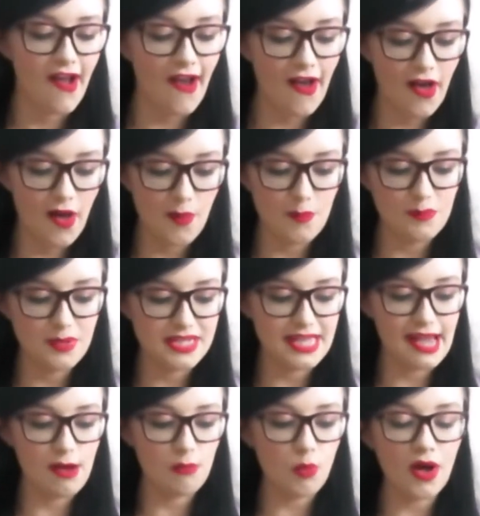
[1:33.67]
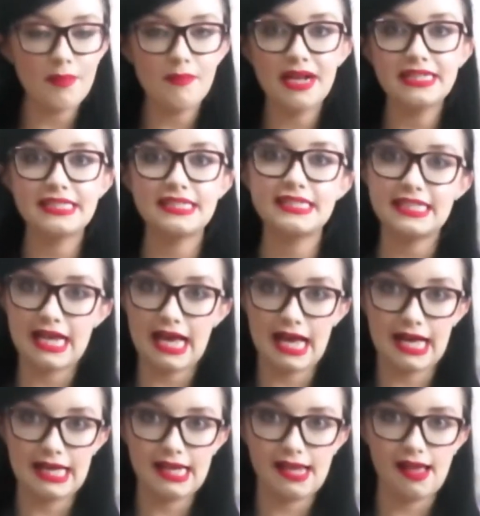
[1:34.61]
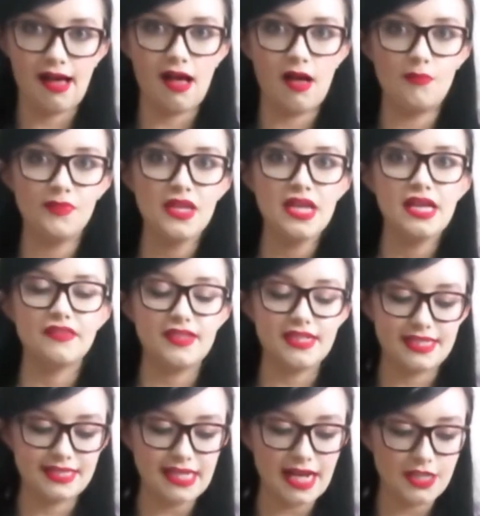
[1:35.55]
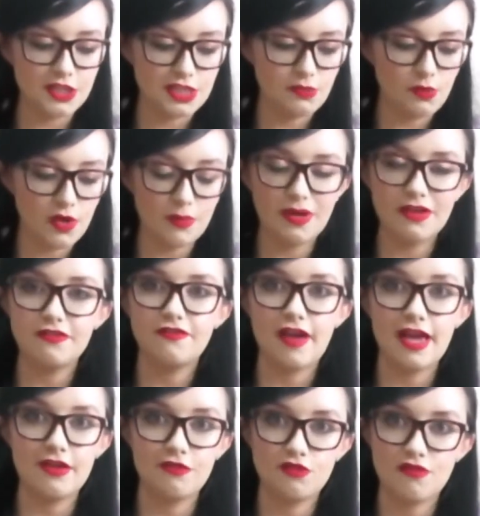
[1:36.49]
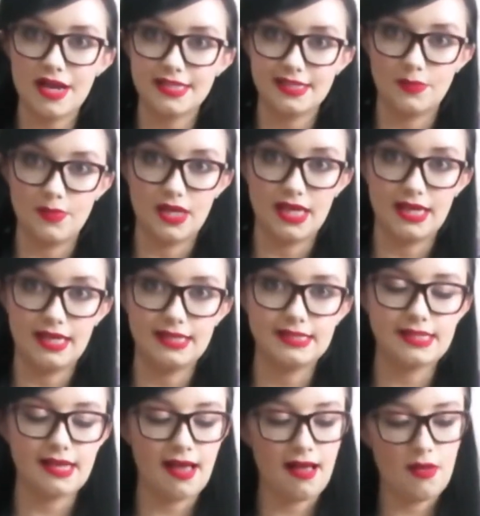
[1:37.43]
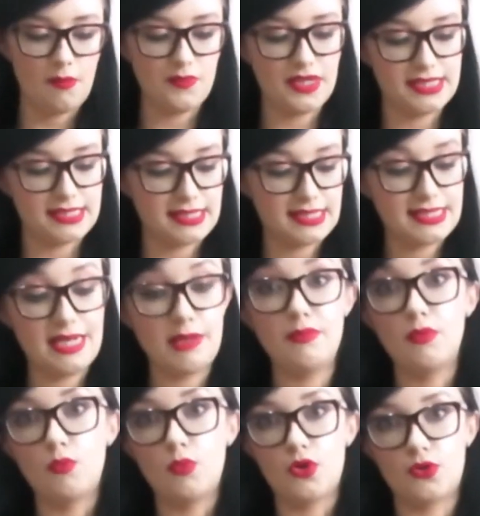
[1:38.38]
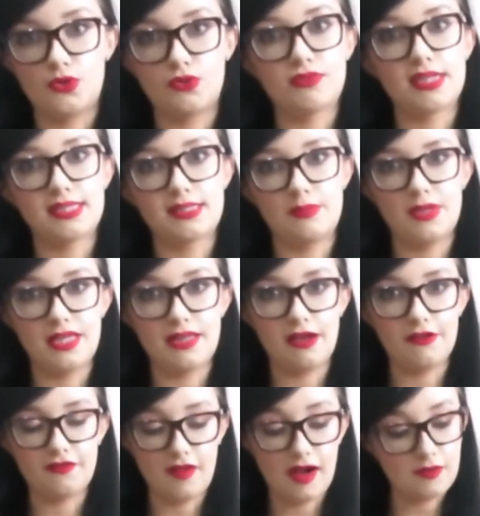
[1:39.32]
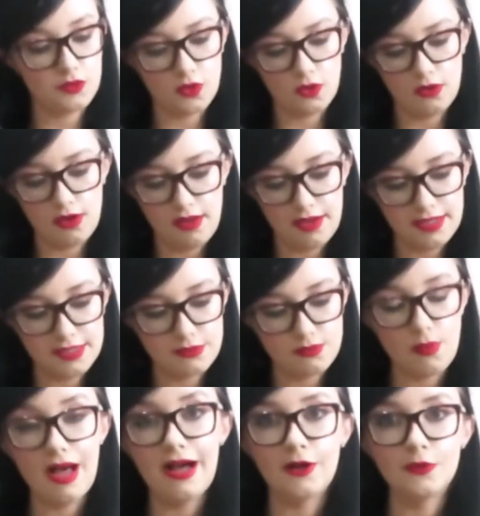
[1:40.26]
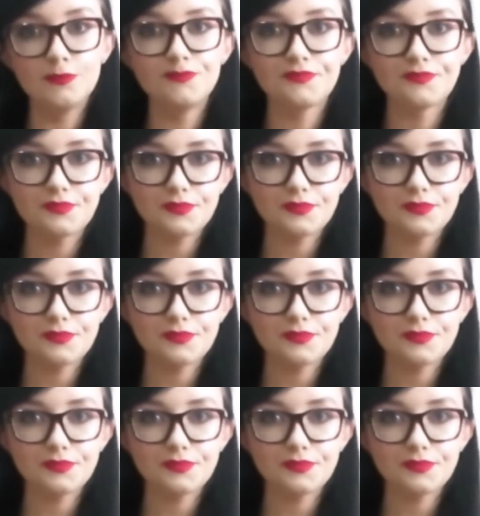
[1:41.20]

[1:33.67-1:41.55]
But yeah, what I made today, this is actually one of my favourite recipes. It's a Slimming World recipe that I found online as well.